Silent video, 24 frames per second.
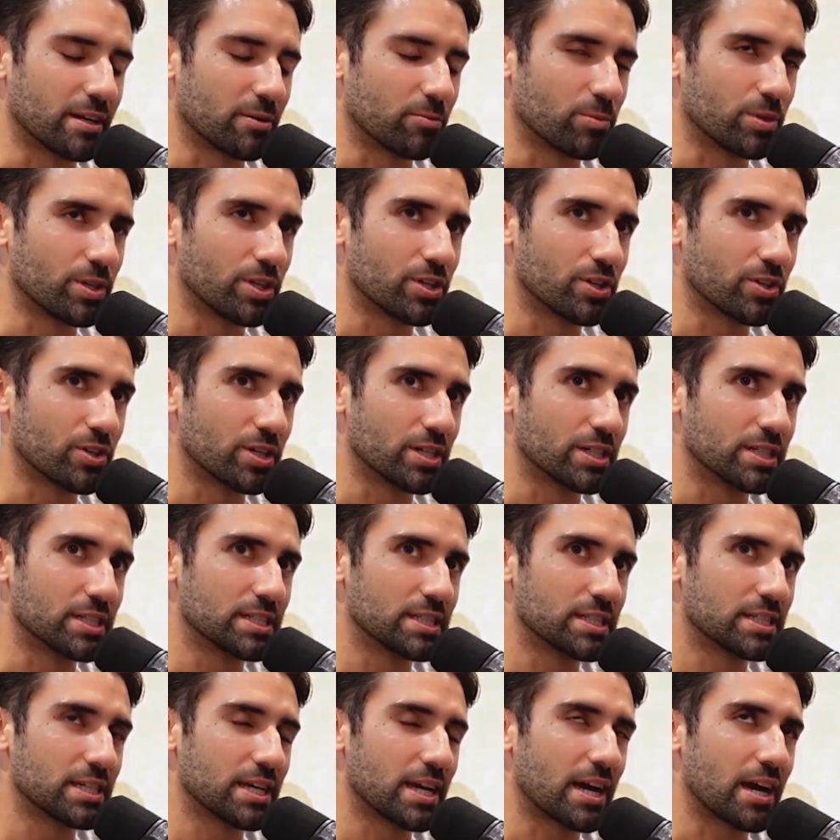I'm
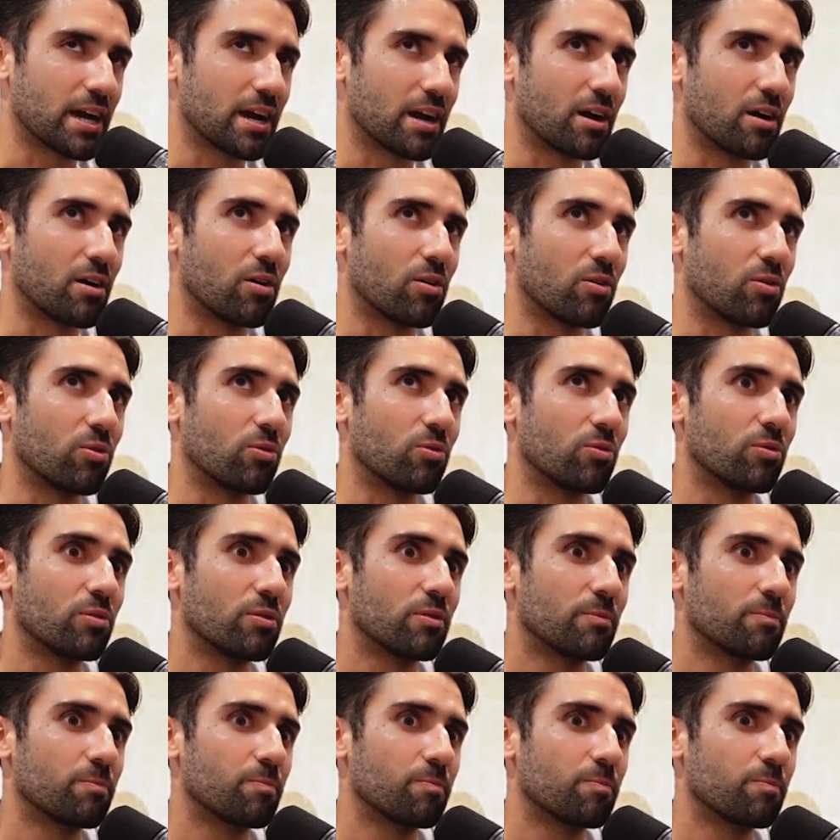curious how